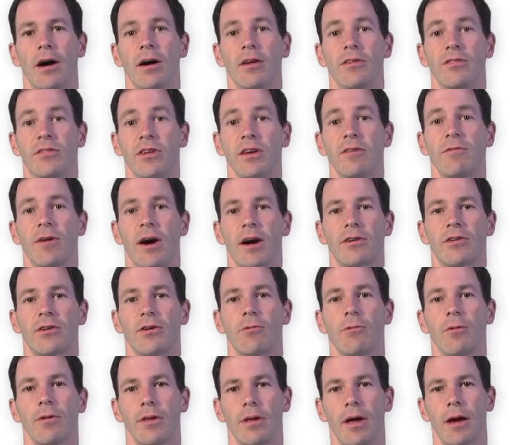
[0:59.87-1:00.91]
Z vector
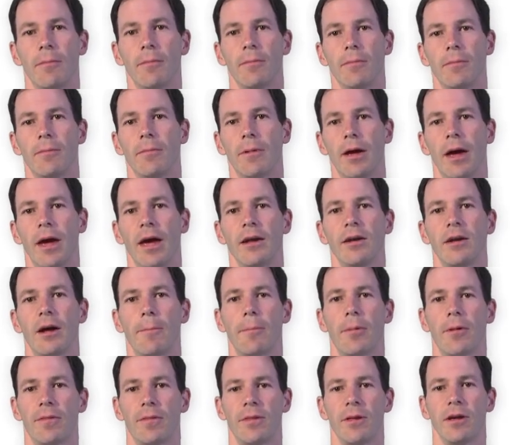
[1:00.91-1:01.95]
will end
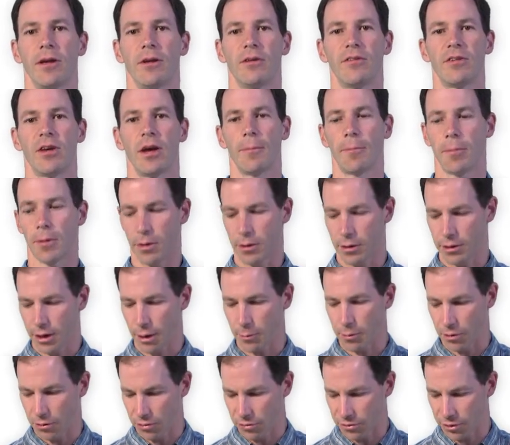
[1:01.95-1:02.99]
up at the tip of the
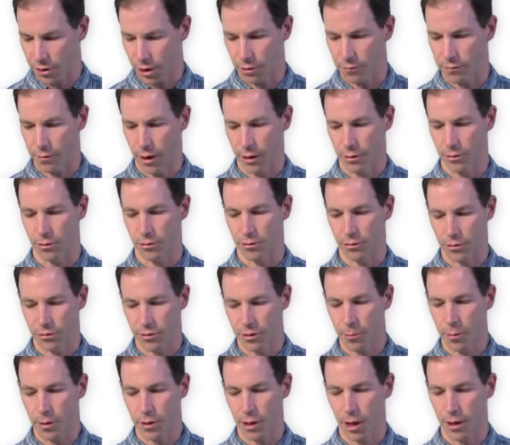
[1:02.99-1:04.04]
W star vector. So something